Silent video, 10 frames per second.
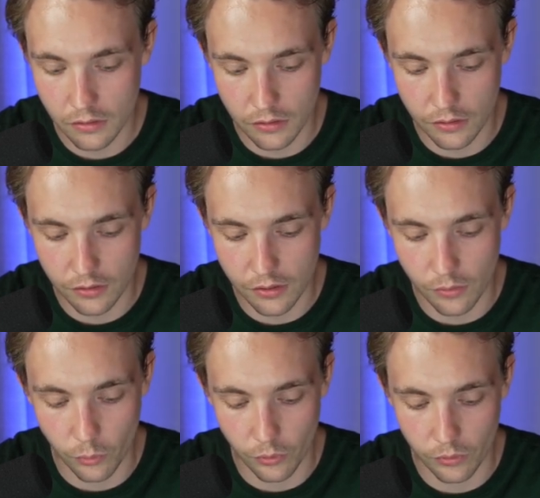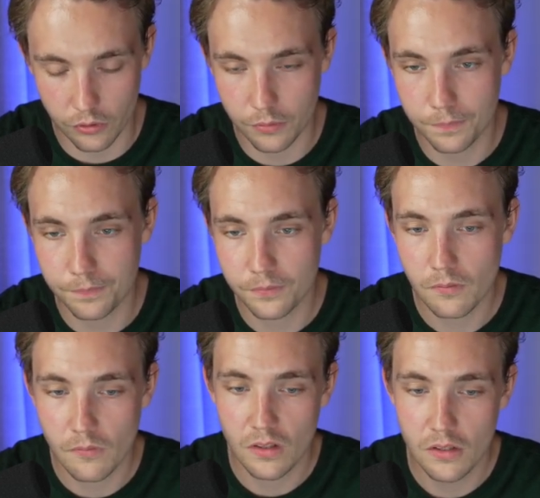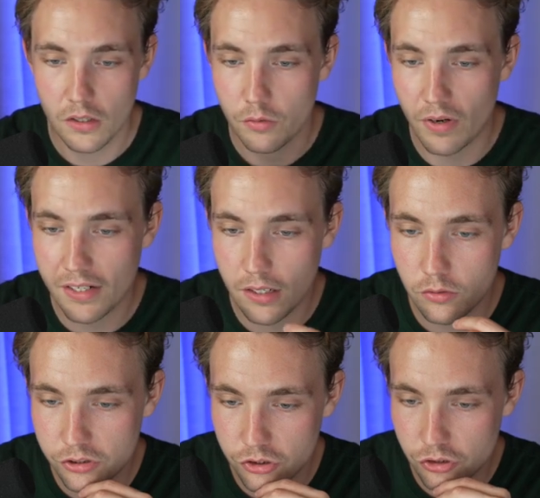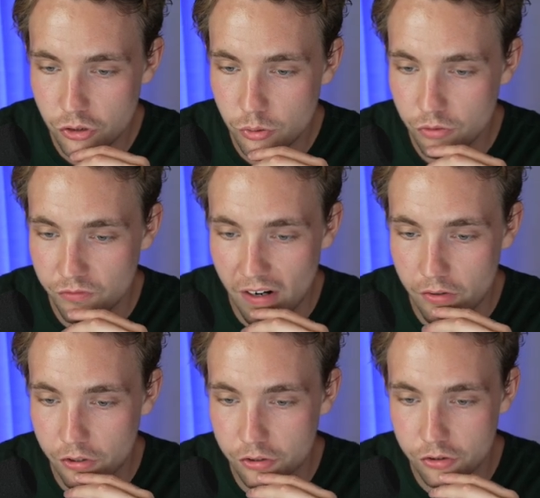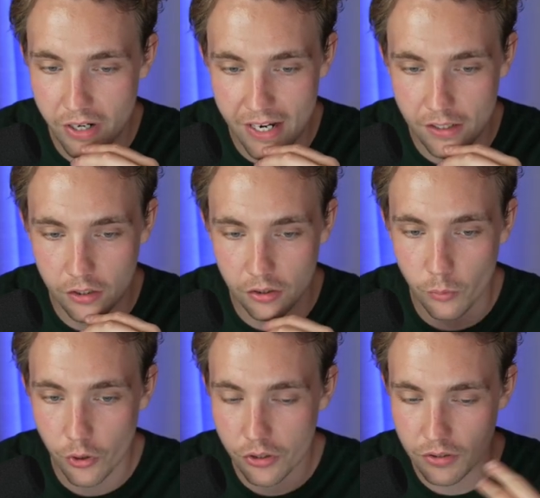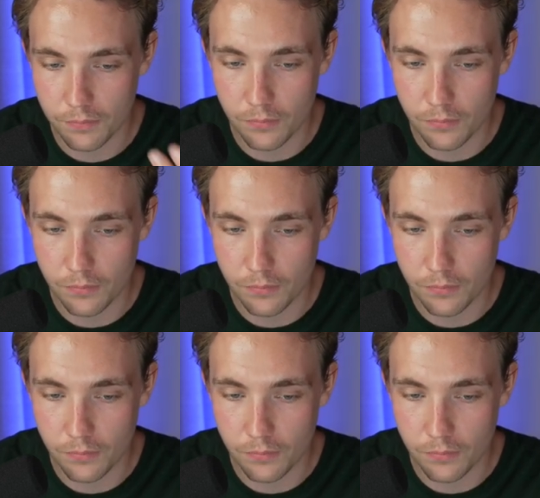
on the world. Right now, let's just choose 500 to 800 words.